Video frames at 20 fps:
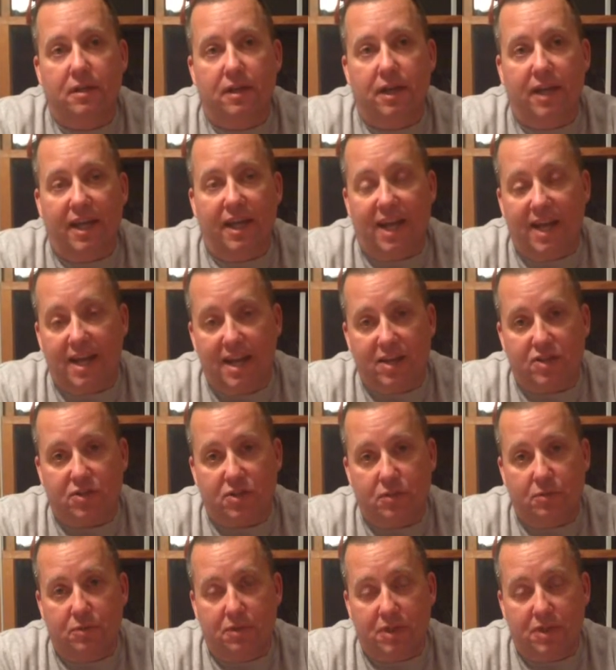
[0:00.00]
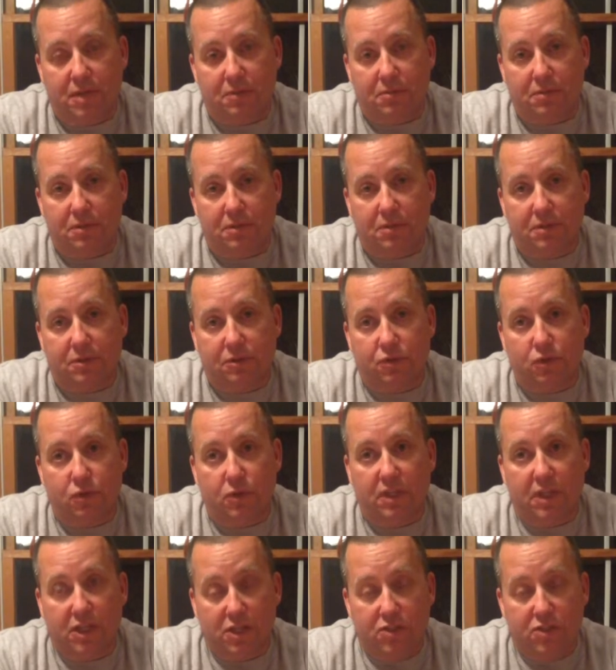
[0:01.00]
And I actually was able to do
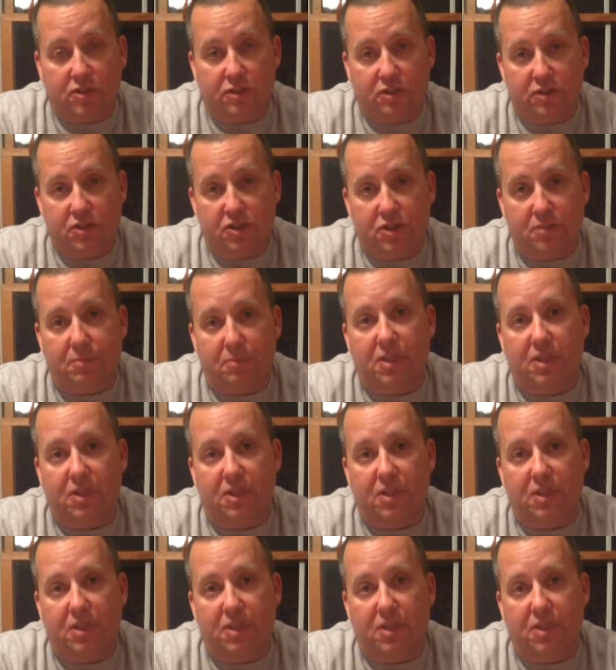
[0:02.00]
an internship